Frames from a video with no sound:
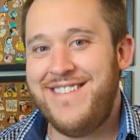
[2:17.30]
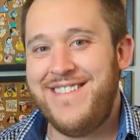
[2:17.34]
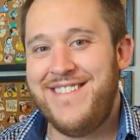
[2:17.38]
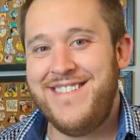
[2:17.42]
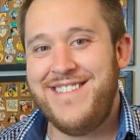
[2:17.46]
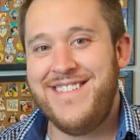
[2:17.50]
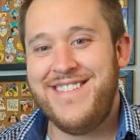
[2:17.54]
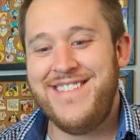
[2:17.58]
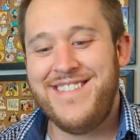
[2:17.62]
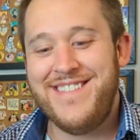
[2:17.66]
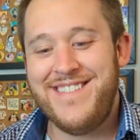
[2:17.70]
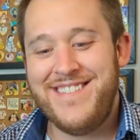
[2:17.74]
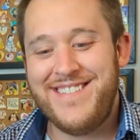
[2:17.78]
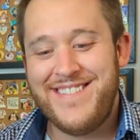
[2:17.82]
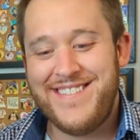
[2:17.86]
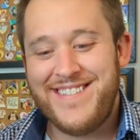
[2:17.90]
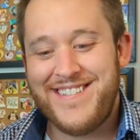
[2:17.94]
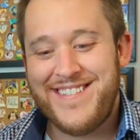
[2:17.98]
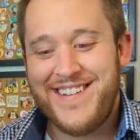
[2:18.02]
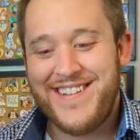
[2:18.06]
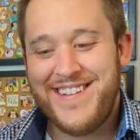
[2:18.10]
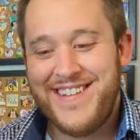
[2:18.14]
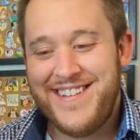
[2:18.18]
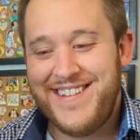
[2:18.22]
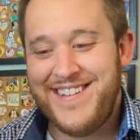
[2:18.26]

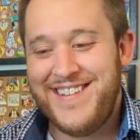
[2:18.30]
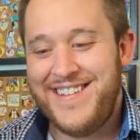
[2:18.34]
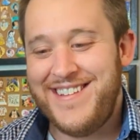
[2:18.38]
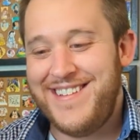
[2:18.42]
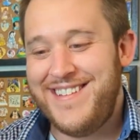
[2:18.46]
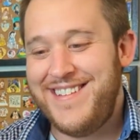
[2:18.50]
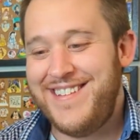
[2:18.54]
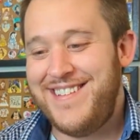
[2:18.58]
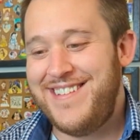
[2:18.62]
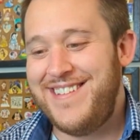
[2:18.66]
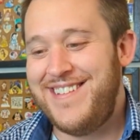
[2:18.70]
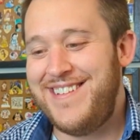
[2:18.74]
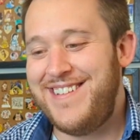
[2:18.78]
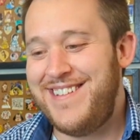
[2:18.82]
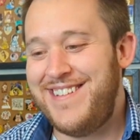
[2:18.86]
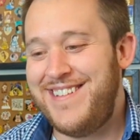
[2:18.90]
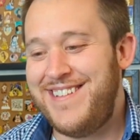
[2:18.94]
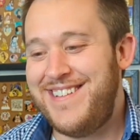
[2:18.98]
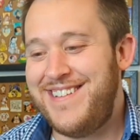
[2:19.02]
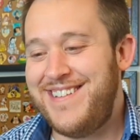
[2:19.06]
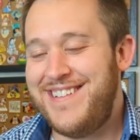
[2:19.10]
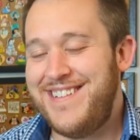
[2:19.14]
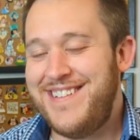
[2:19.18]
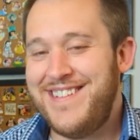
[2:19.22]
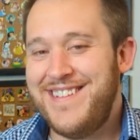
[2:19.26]

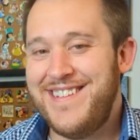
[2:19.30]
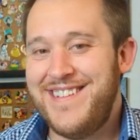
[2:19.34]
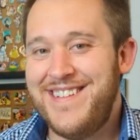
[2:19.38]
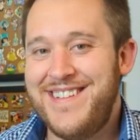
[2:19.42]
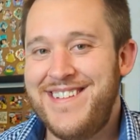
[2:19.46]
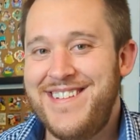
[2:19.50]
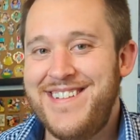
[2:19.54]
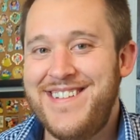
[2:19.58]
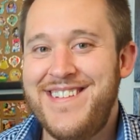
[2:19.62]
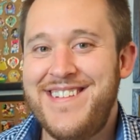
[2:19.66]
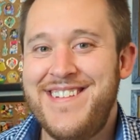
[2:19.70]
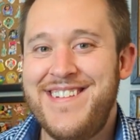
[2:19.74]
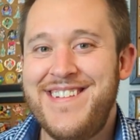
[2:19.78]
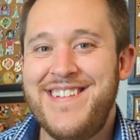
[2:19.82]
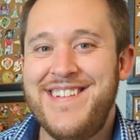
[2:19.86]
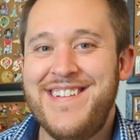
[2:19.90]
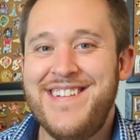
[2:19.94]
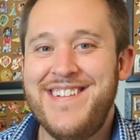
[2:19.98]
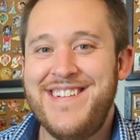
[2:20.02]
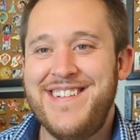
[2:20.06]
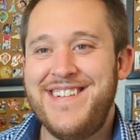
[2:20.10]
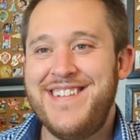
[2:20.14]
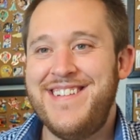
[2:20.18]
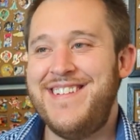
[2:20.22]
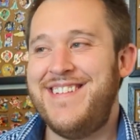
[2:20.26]

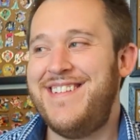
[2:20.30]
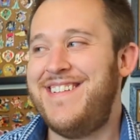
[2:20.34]
[no speech]